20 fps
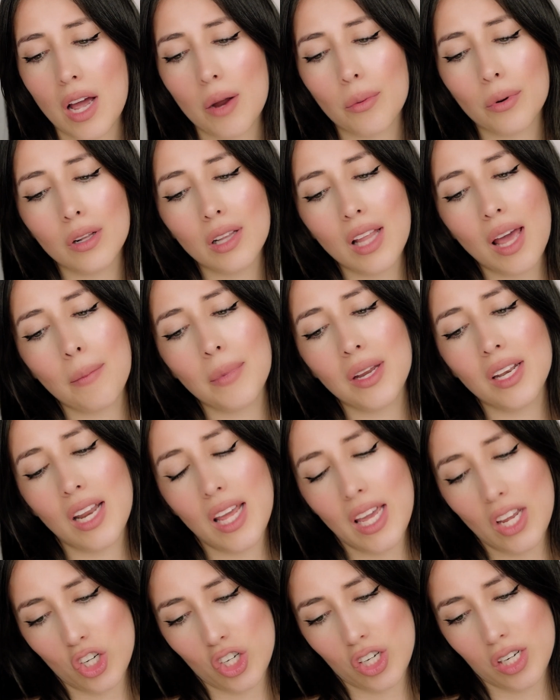Eyebrow
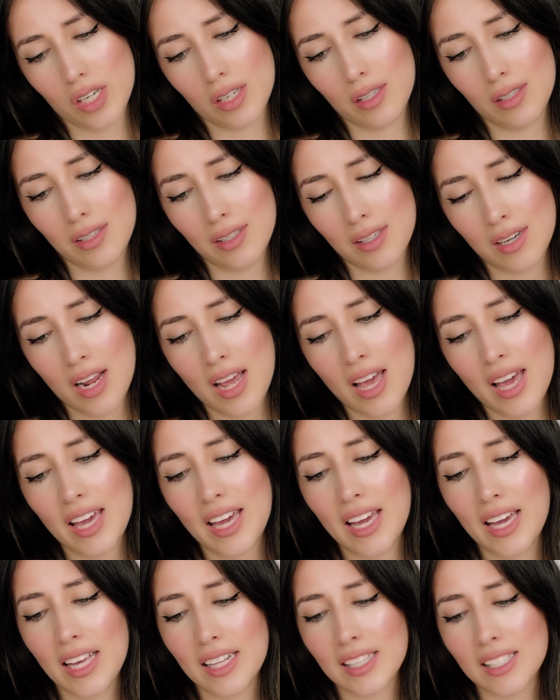lamination,
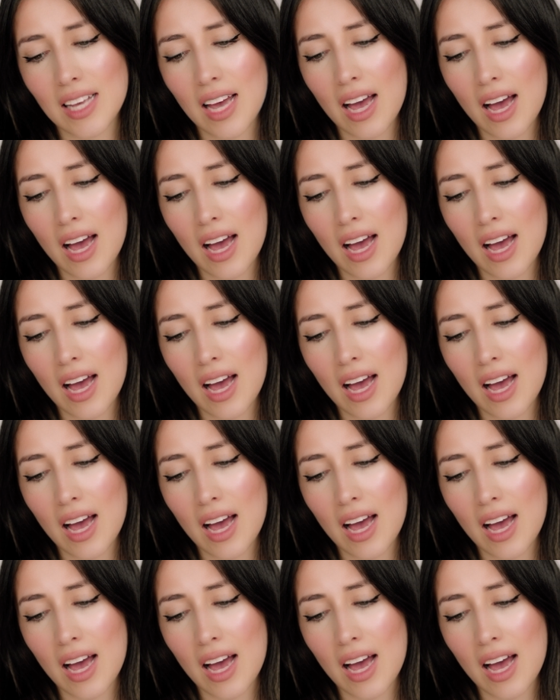it's